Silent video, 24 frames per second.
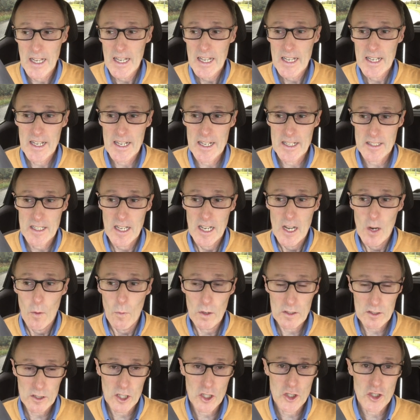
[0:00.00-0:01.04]
is when
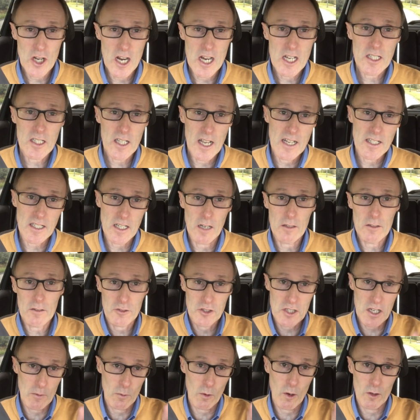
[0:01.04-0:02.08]
I'm going to change lanes, I'll
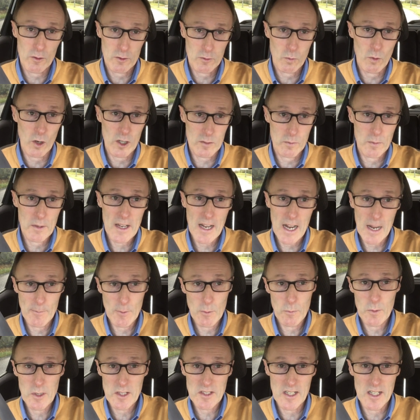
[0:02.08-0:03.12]
check what's behind me
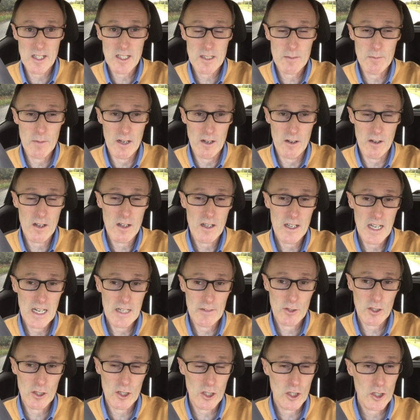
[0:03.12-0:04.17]
in my centre mirror, and I'm
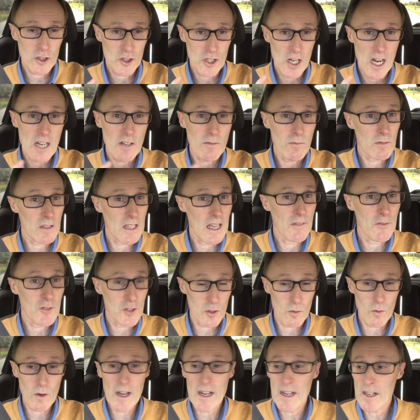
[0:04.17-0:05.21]
going to change from left to
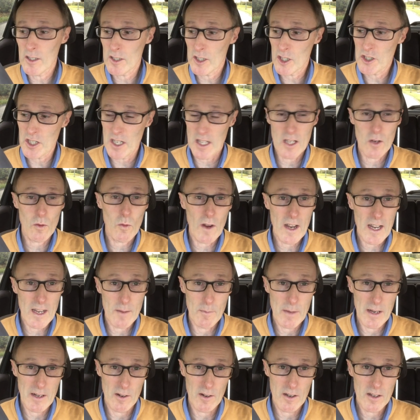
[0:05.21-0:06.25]
right, I'm going to check the right
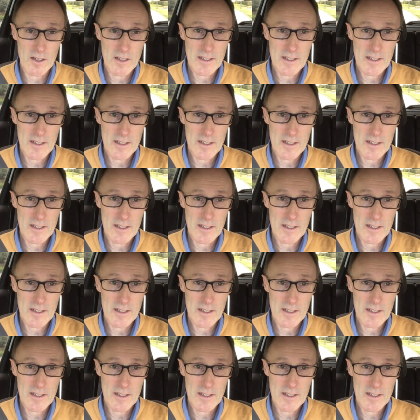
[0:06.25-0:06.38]
mirror.